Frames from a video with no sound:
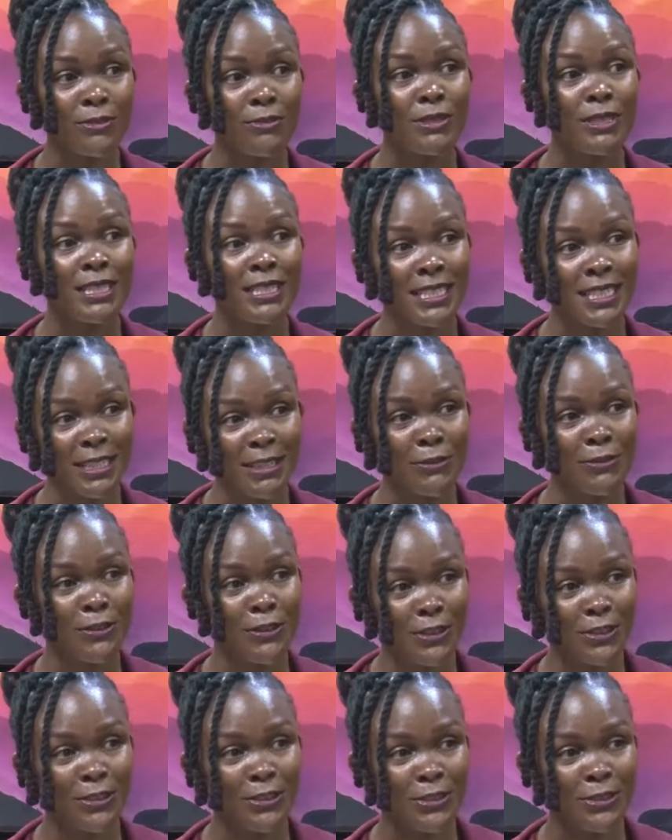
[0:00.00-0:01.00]
We take
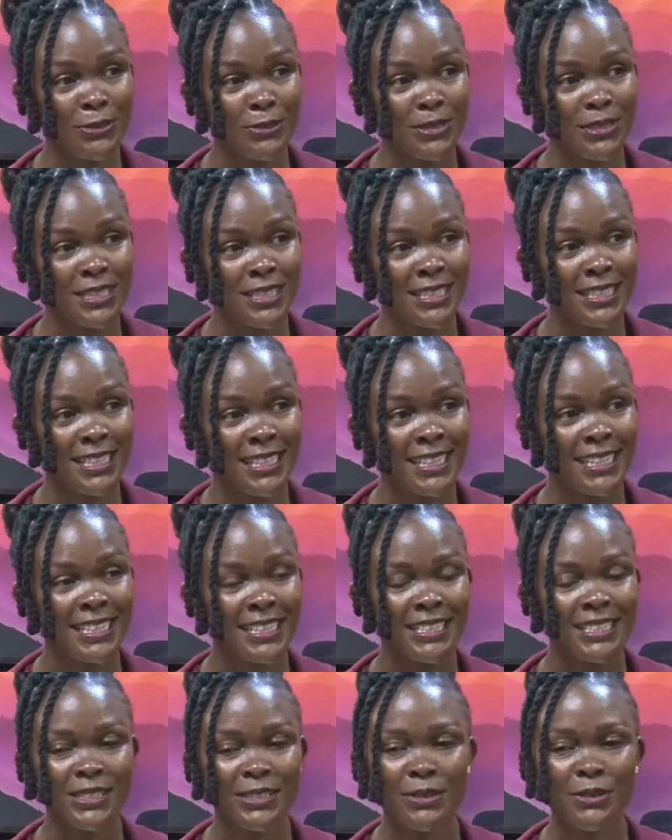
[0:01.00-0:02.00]
photo shoots.
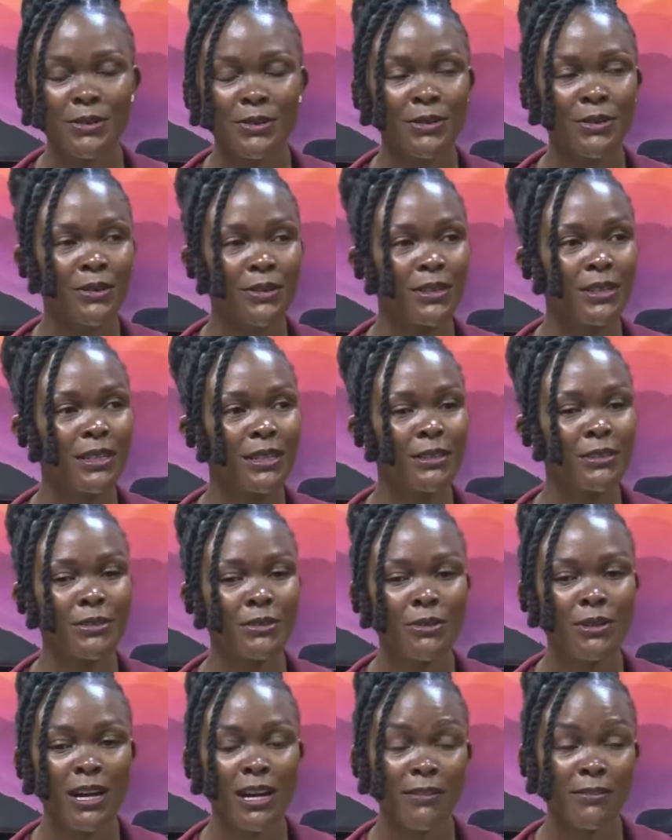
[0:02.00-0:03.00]
So
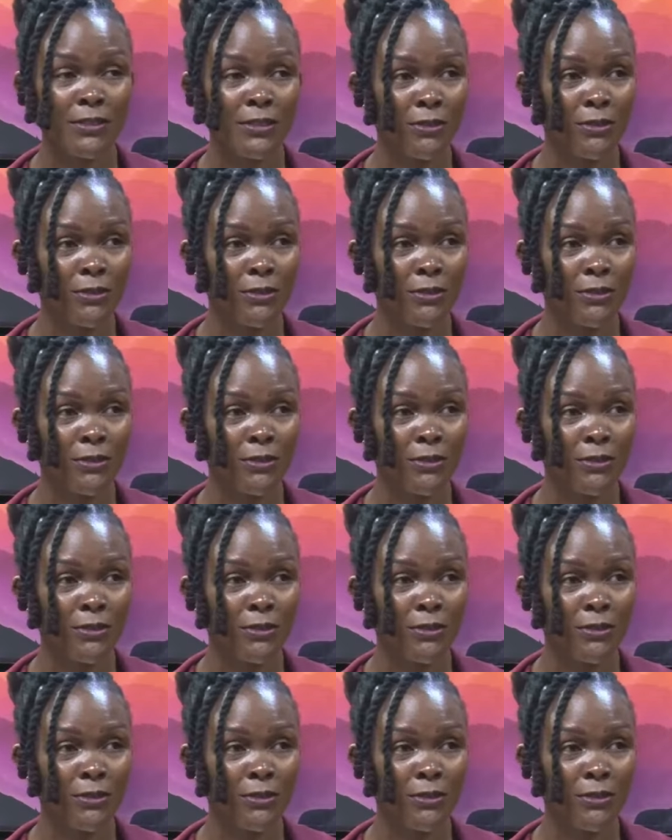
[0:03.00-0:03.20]
you have